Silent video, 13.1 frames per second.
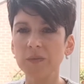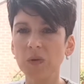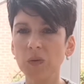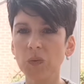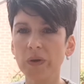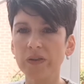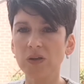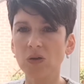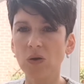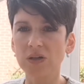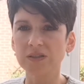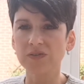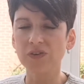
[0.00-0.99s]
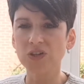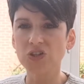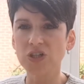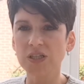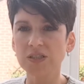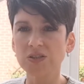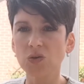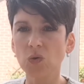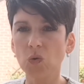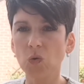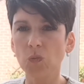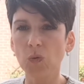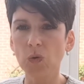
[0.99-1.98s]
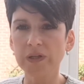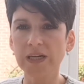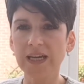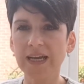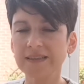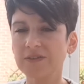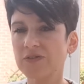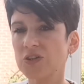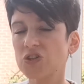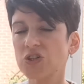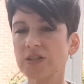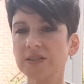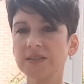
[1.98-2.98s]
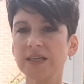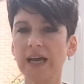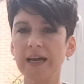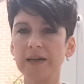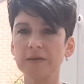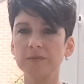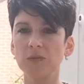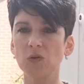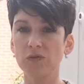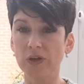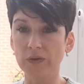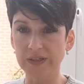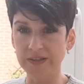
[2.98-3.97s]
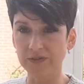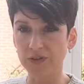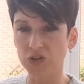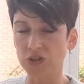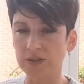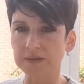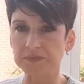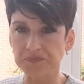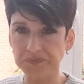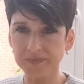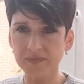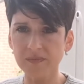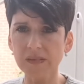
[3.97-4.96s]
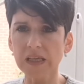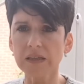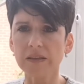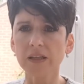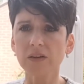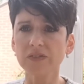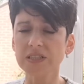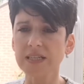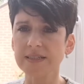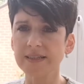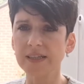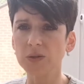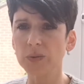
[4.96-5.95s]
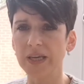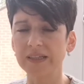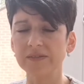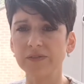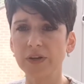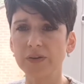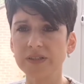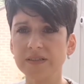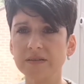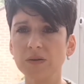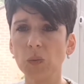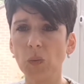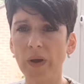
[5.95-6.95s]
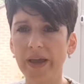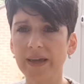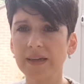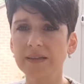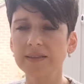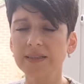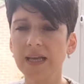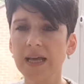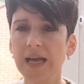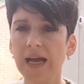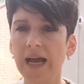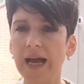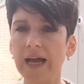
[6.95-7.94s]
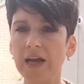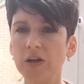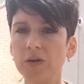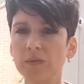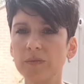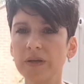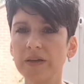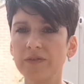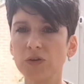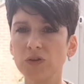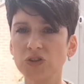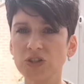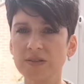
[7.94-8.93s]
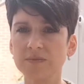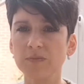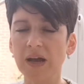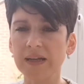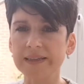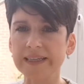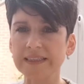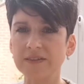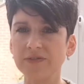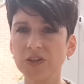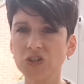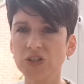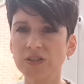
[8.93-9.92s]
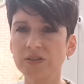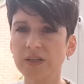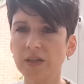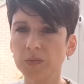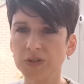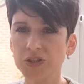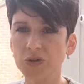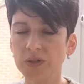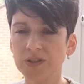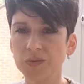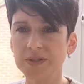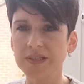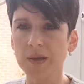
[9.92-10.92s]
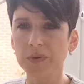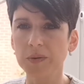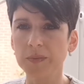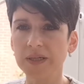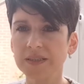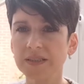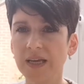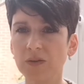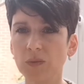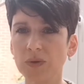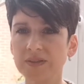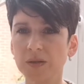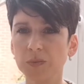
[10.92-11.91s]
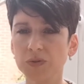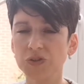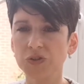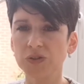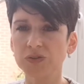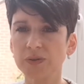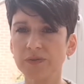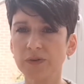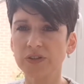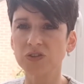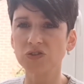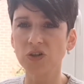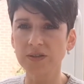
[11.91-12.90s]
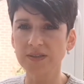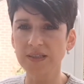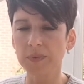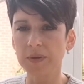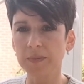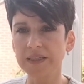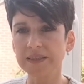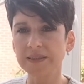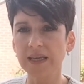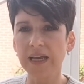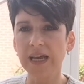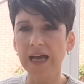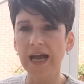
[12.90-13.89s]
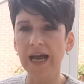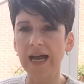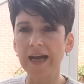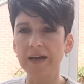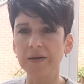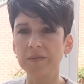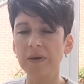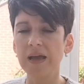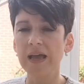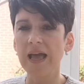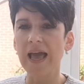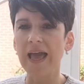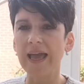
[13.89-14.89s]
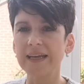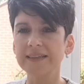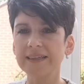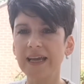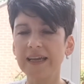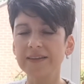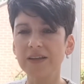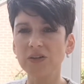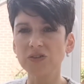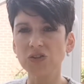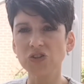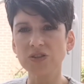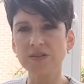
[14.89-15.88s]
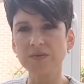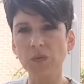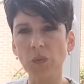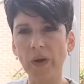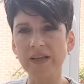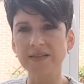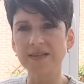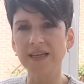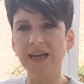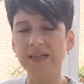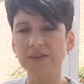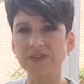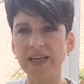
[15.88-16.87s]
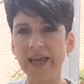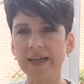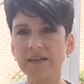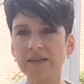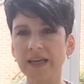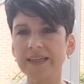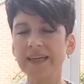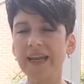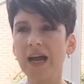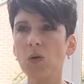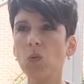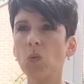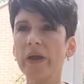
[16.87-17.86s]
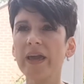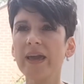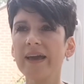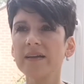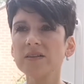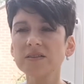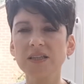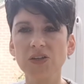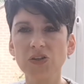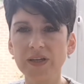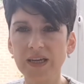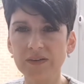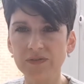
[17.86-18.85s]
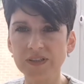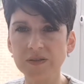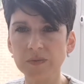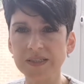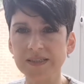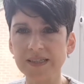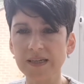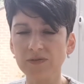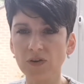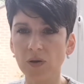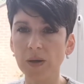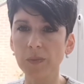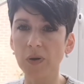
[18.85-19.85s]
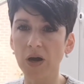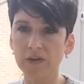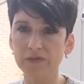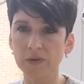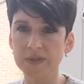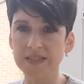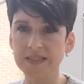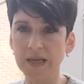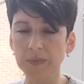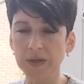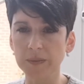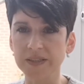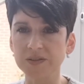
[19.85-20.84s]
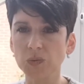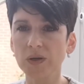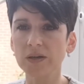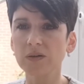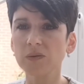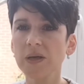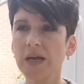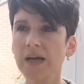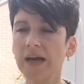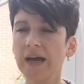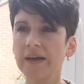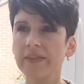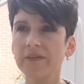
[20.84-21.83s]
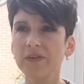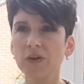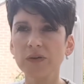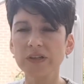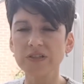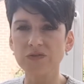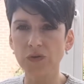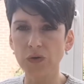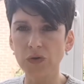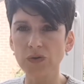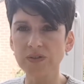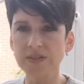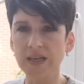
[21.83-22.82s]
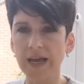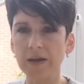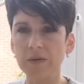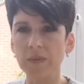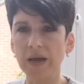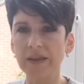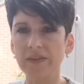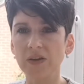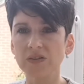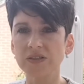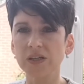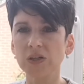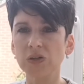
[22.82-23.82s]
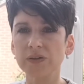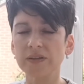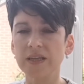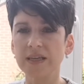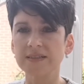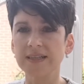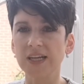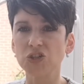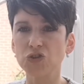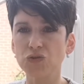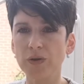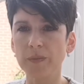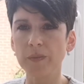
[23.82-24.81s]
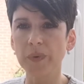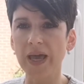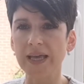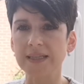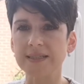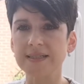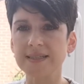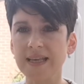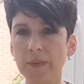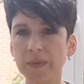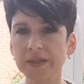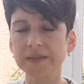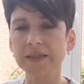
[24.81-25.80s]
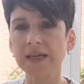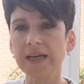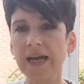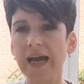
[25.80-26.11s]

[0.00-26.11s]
whether you are deficient or borderline deficient or very deficient. They'll obviously deal with that in various ways. If you're just mildly deficient, they'll put you onto a supplement. Otherwise, they'll put you onto a very strong supplement. And those are just ways to kind of tackle that. Now, where else can you get vitamin D from apart from a supplement? Well, there are various foods, and those include things like shrimp and salmon,